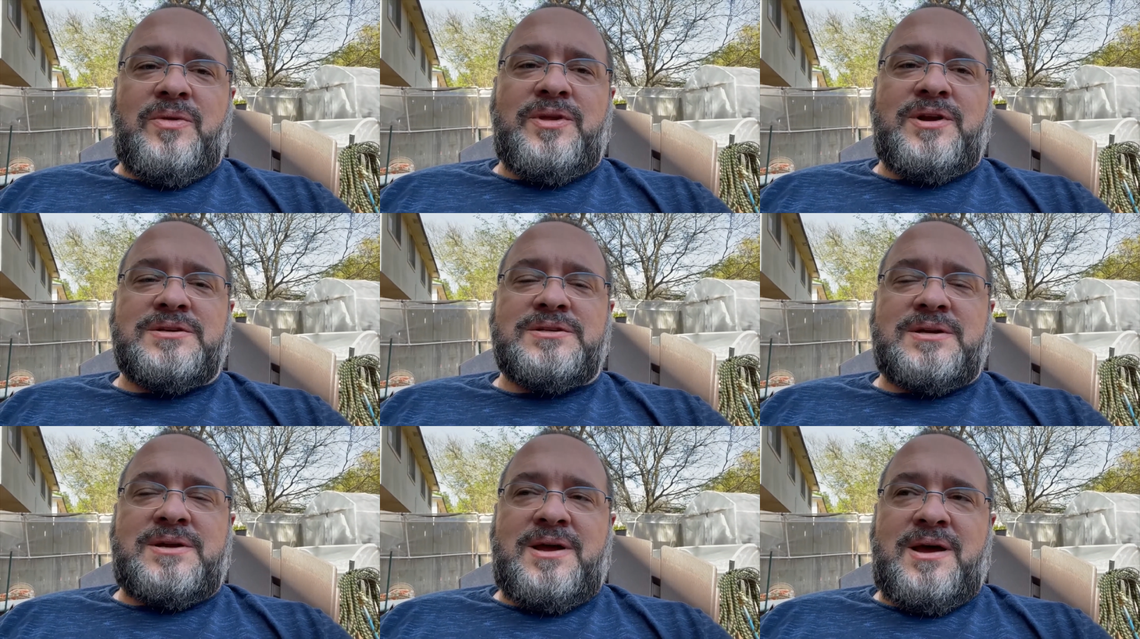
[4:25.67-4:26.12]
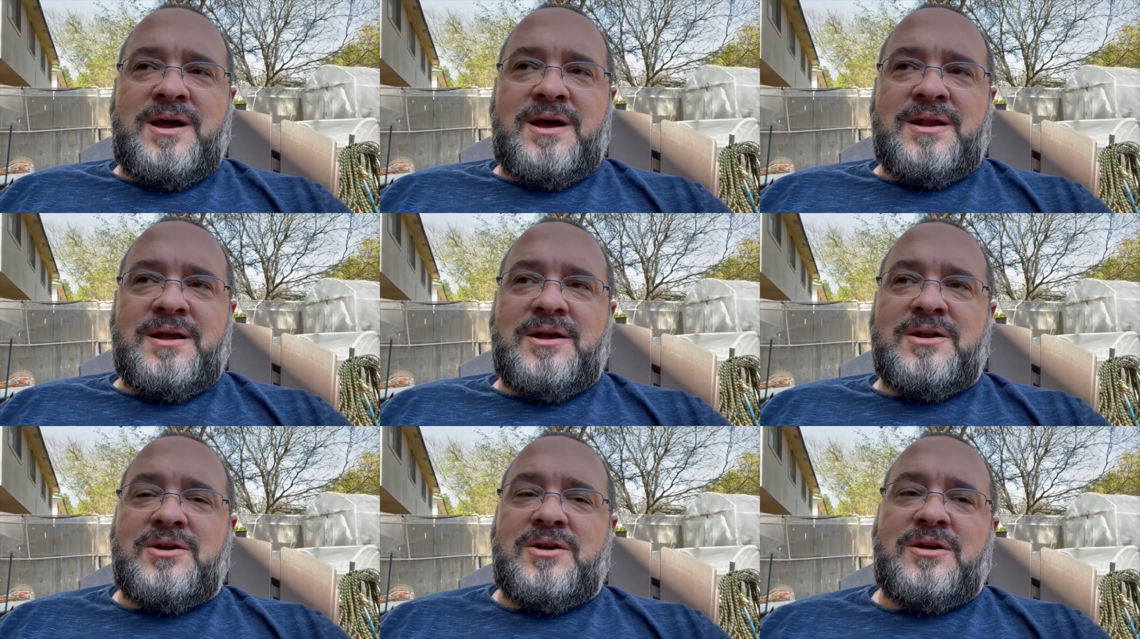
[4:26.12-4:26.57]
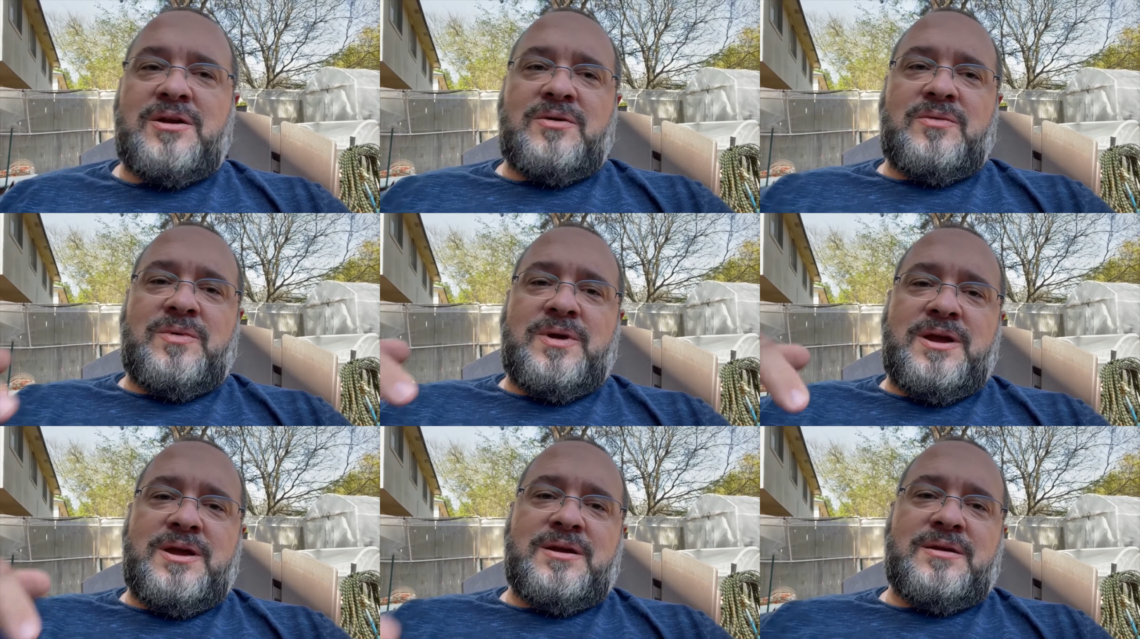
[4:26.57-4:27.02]
there's a cut under her
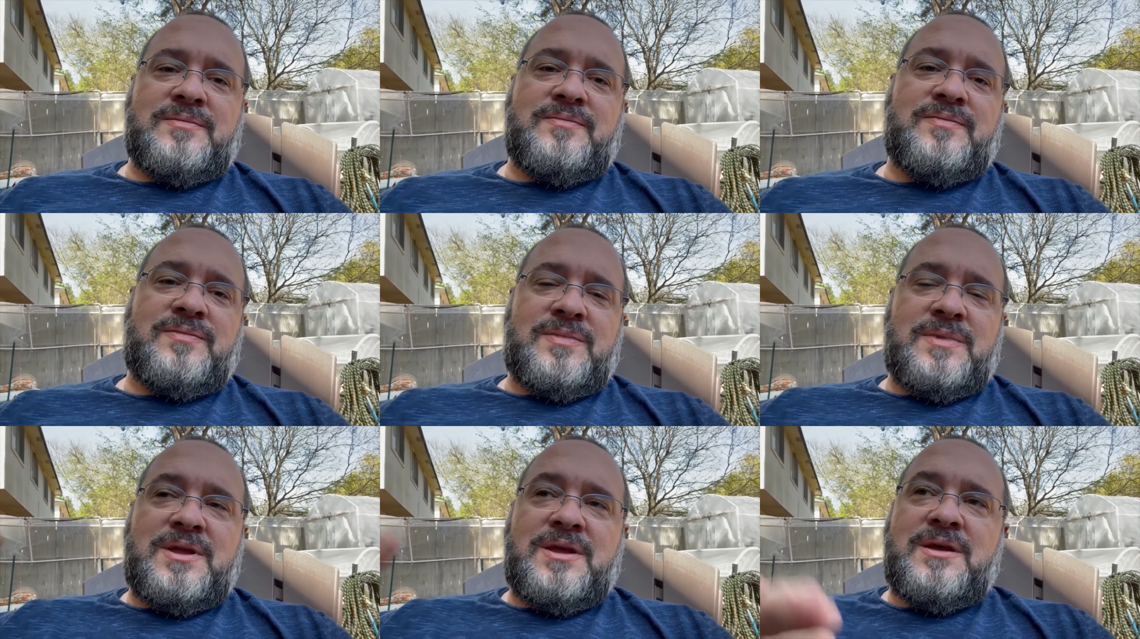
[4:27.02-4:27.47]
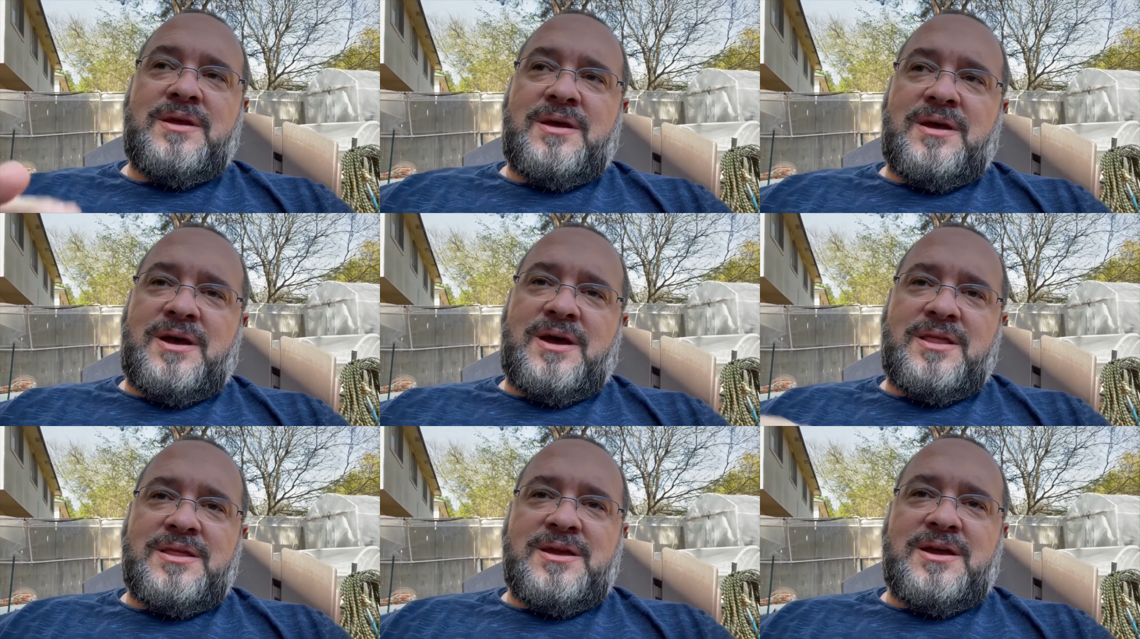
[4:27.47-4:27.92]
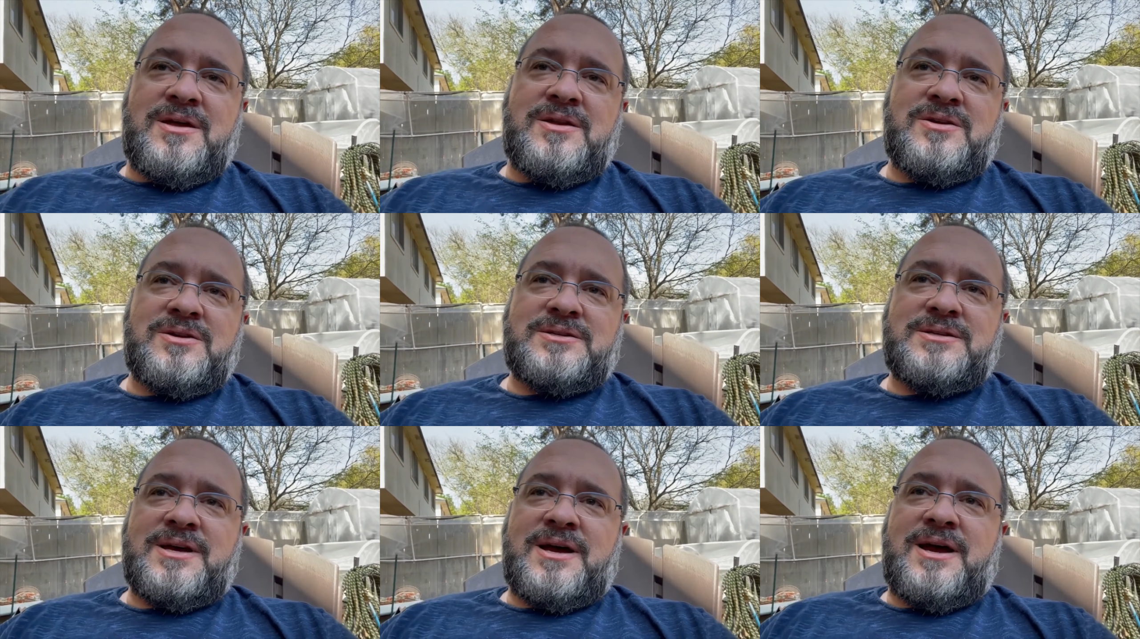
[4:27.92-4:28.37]
wing on the
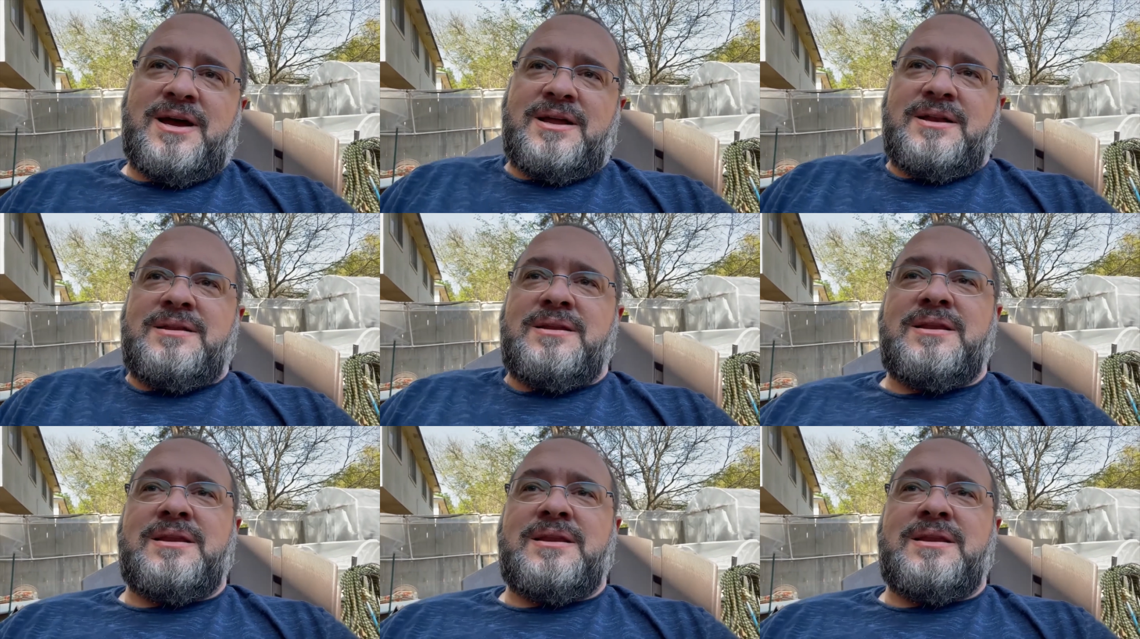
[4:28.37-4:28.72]
underside.